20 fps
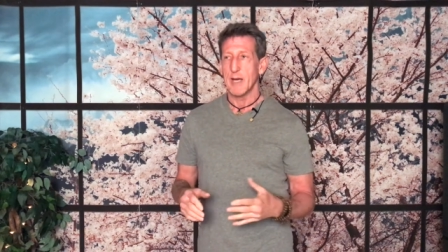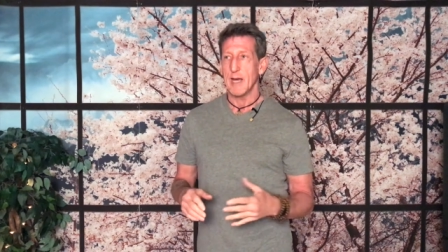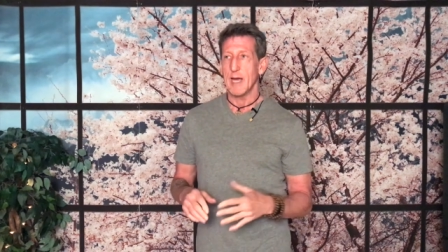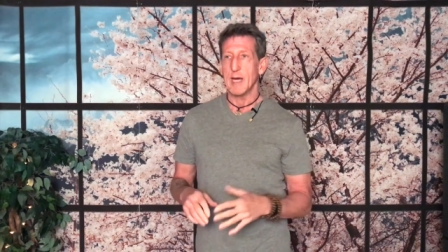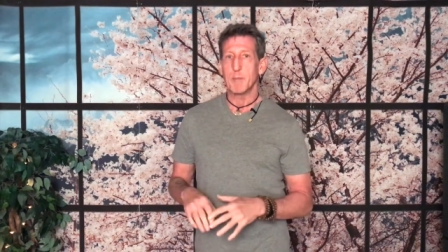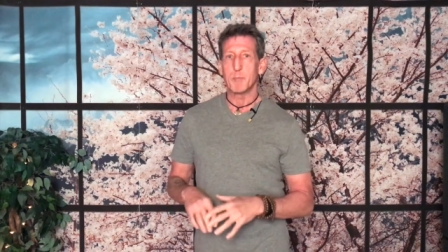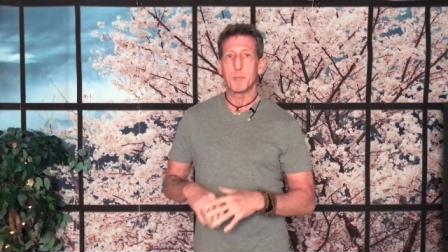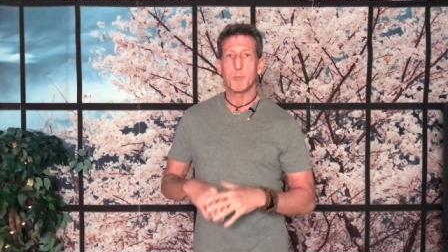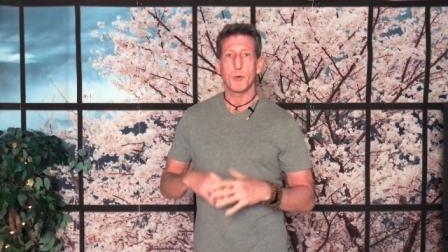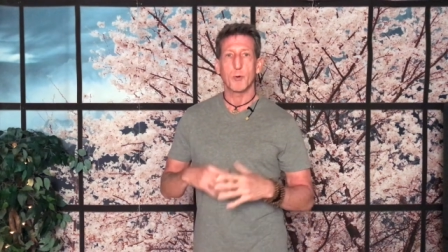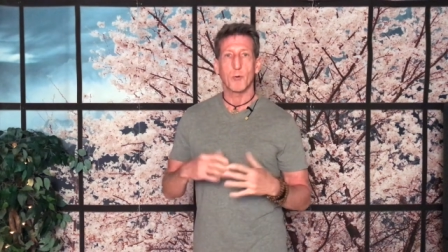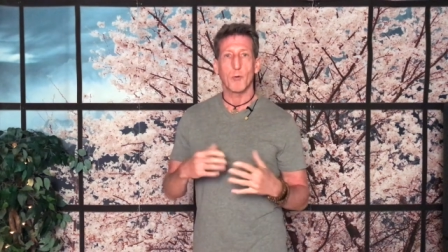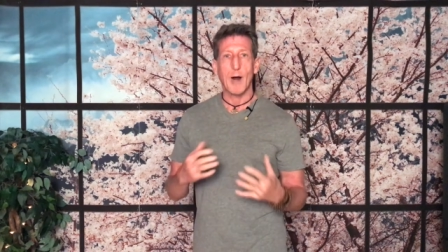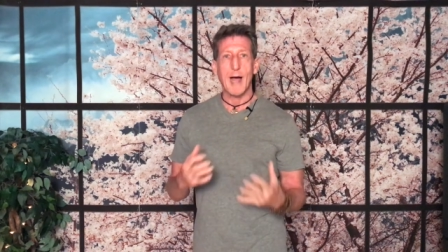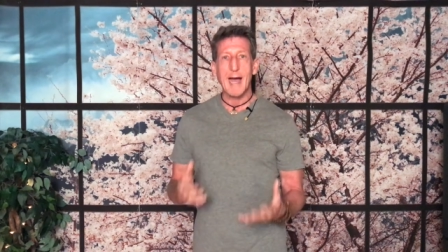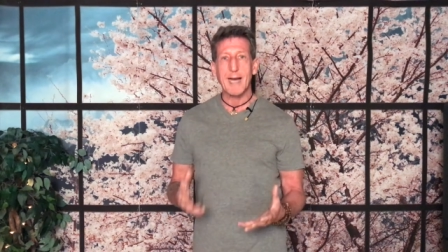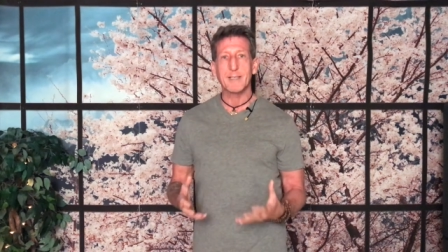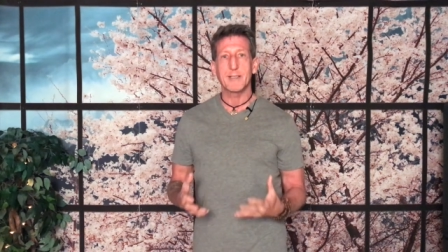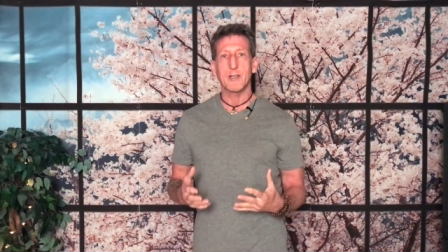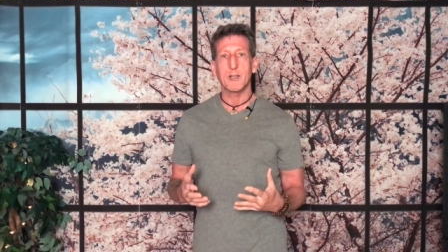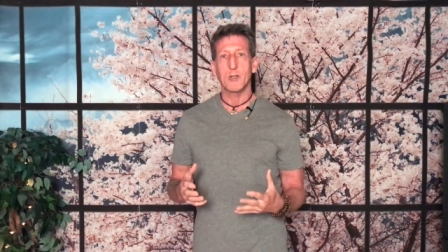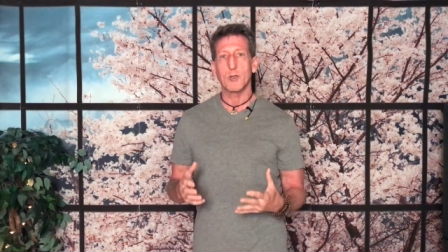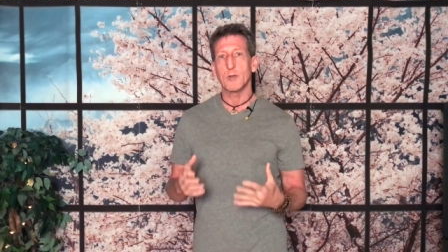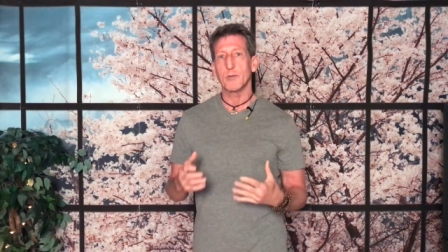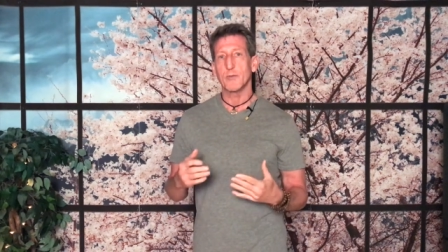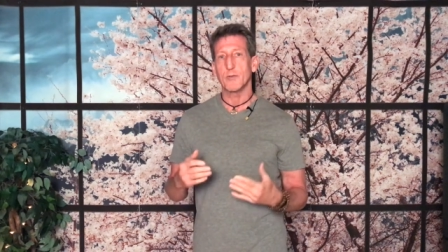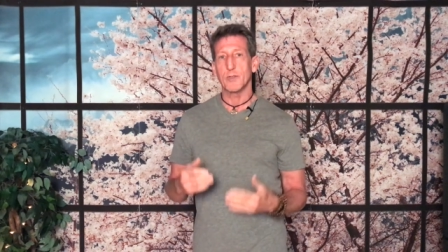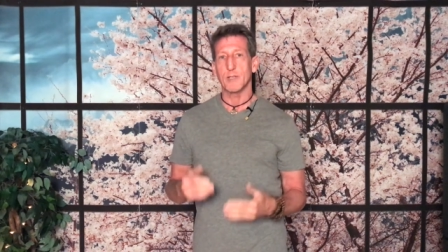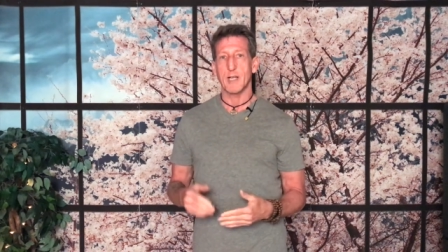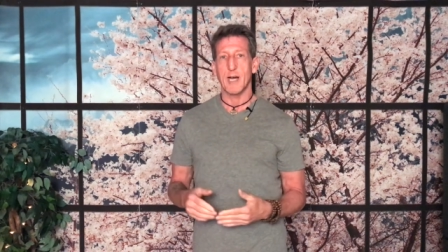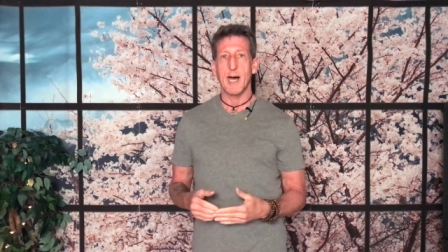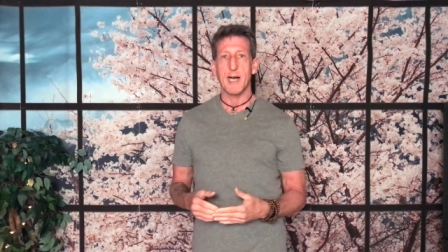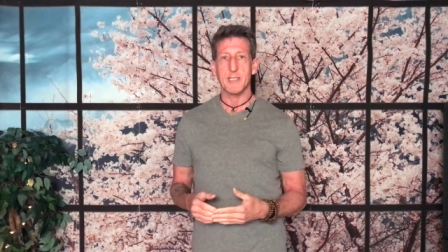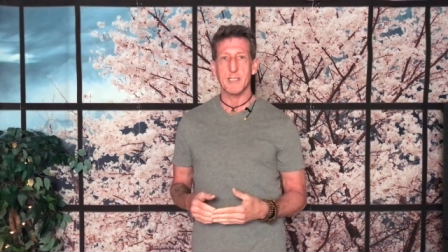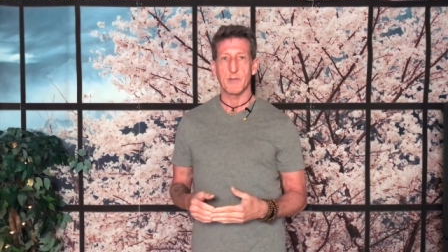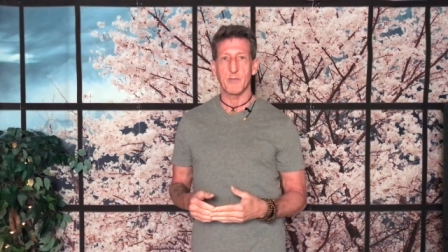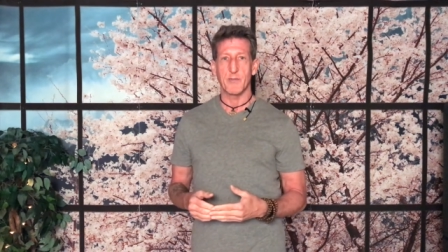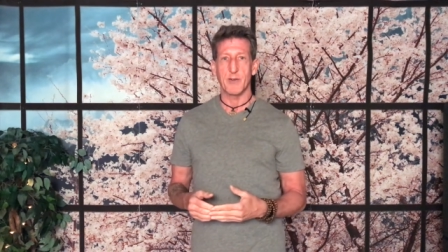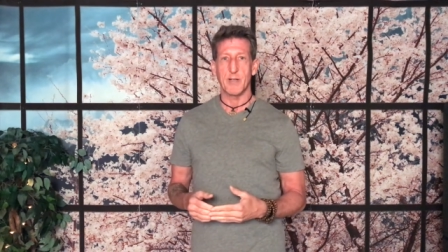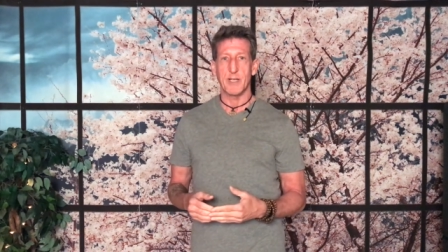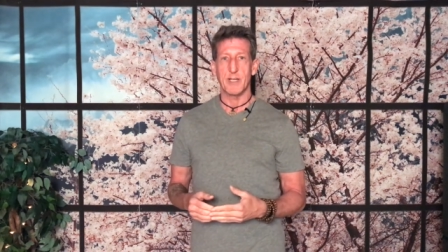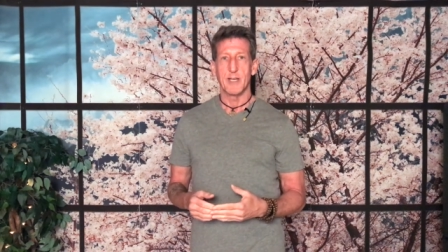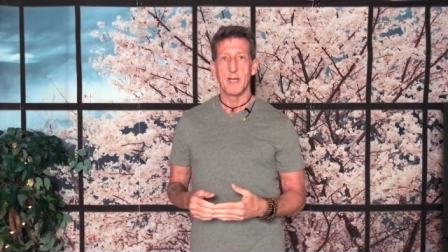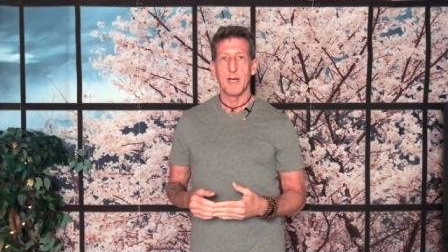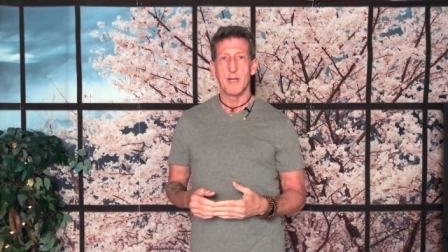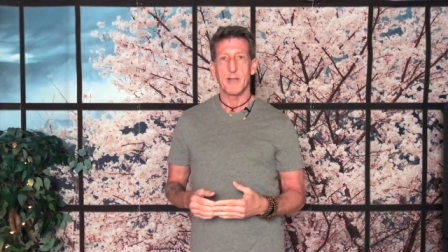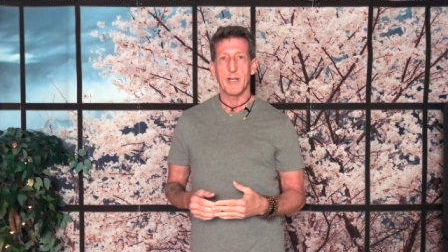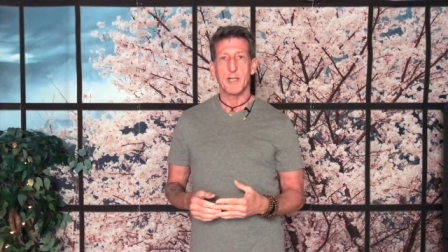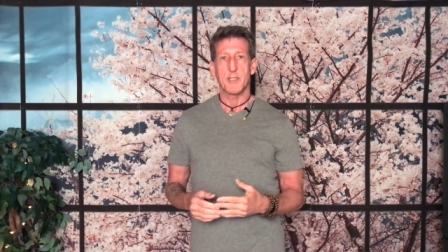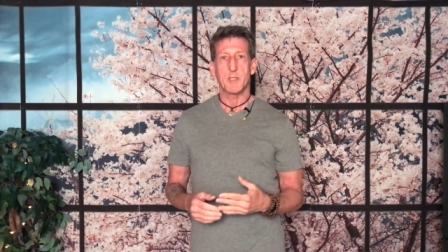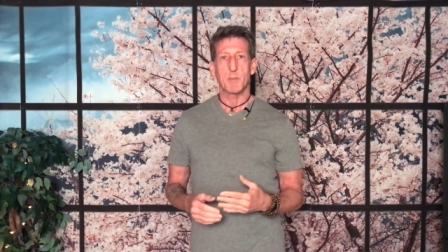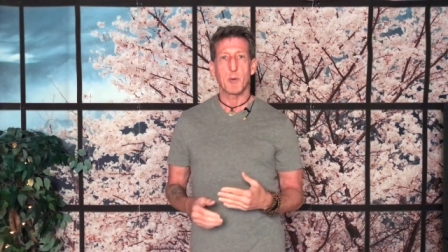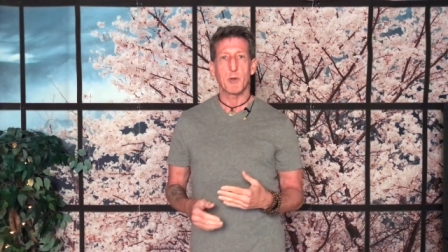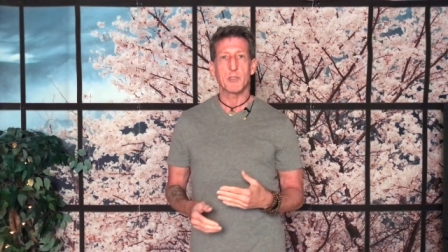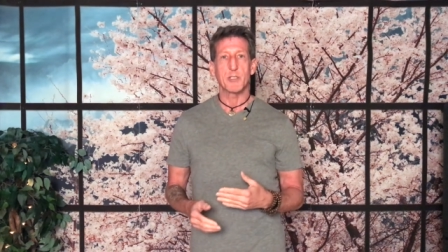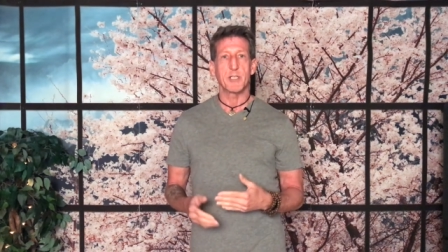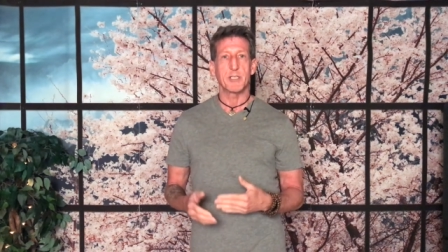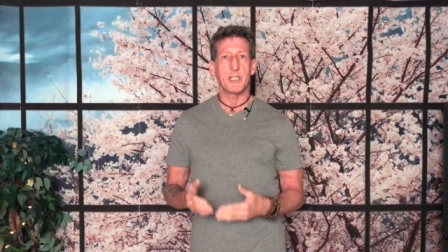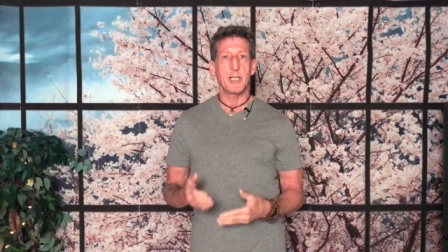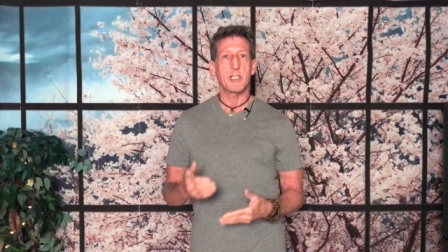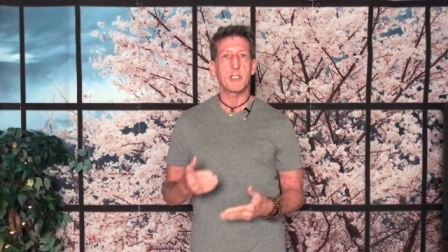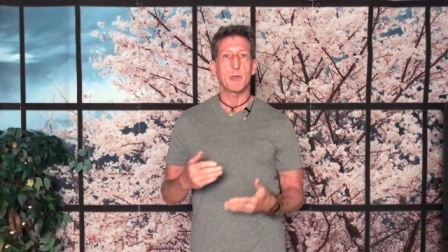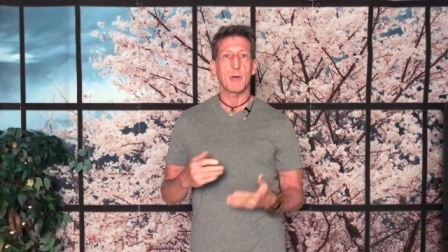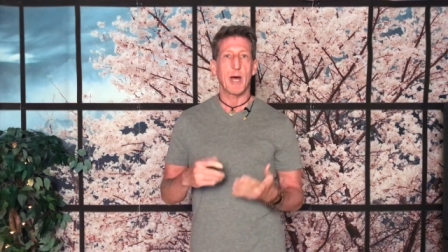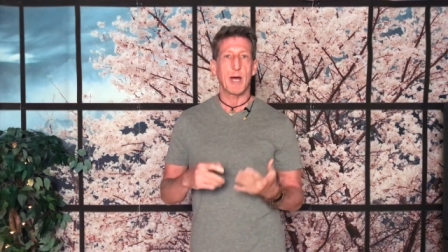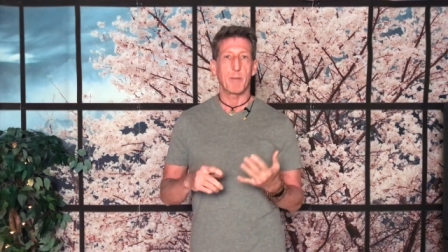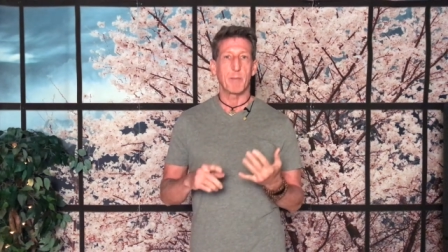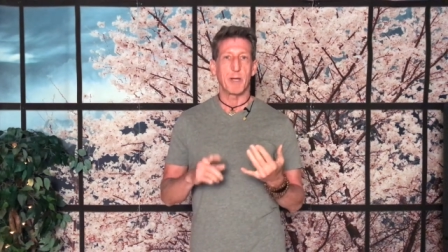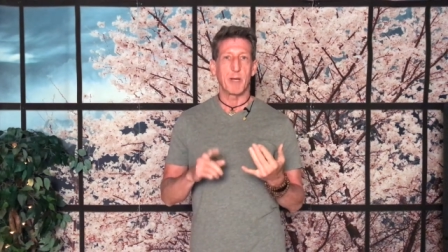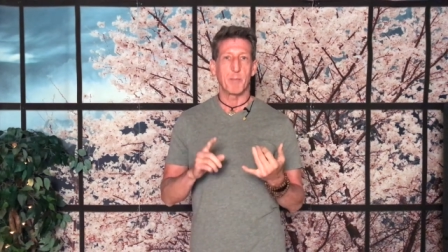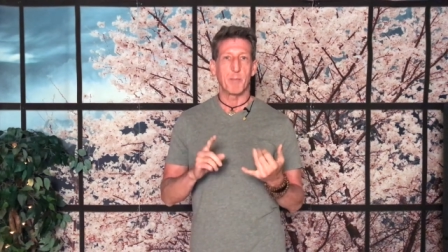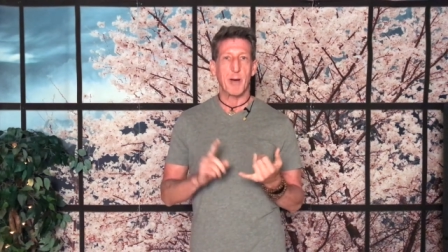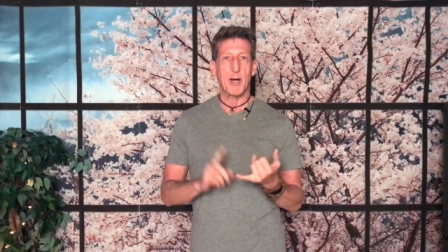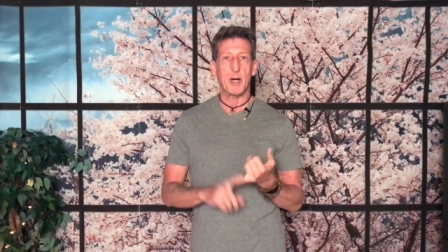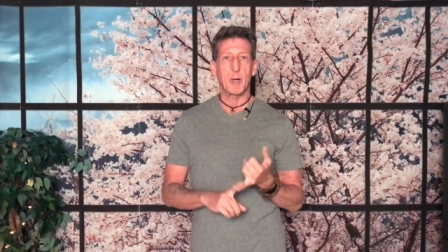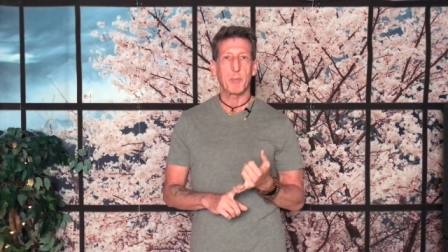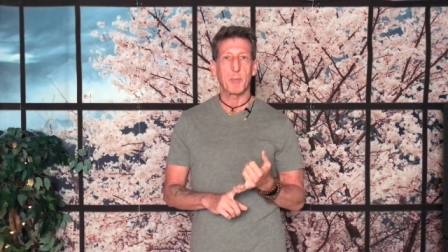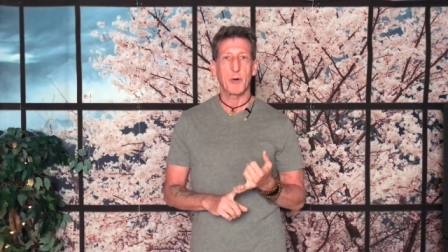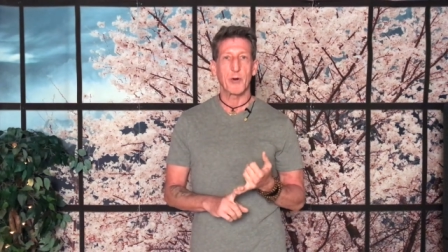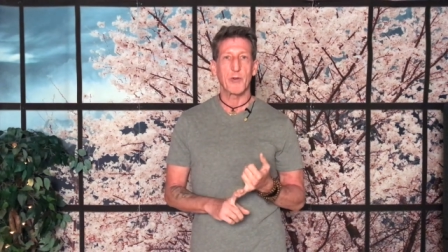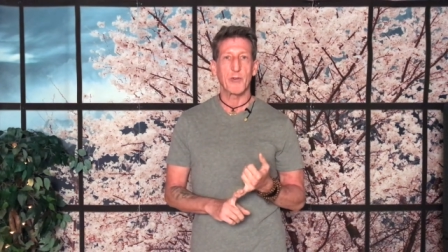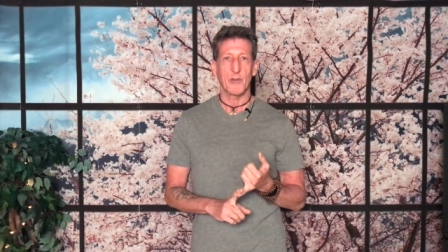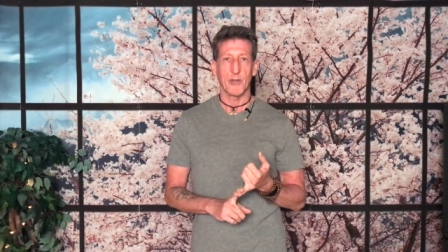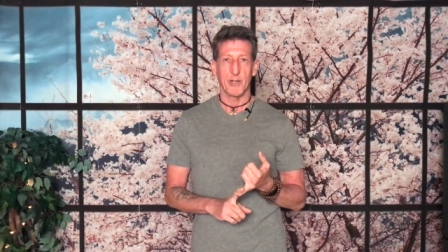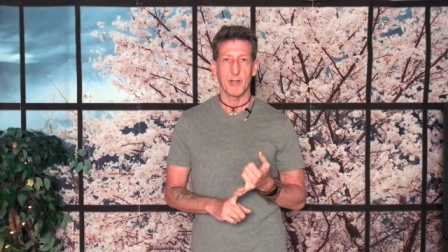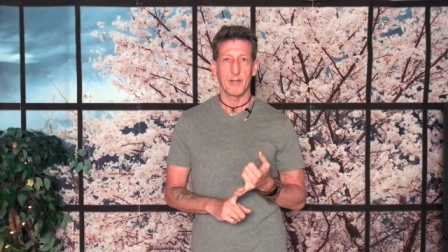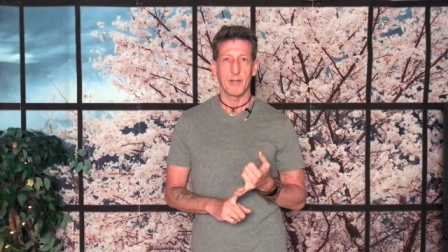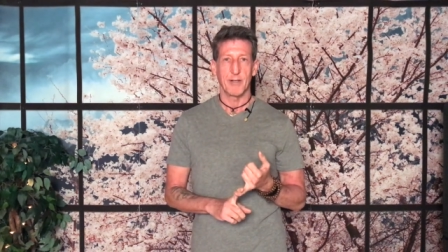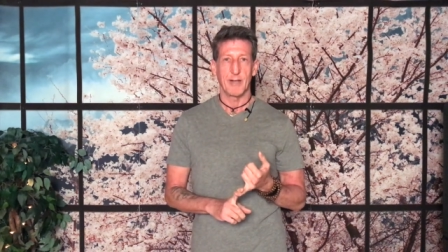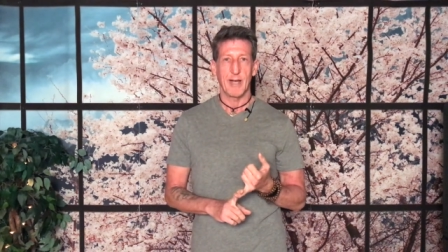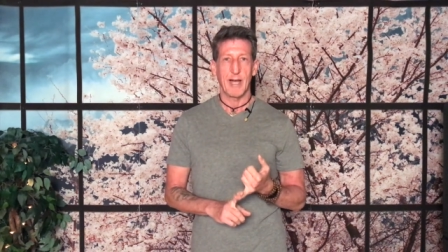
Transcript: a practical philosophy that's supposed to teach you how to be a better person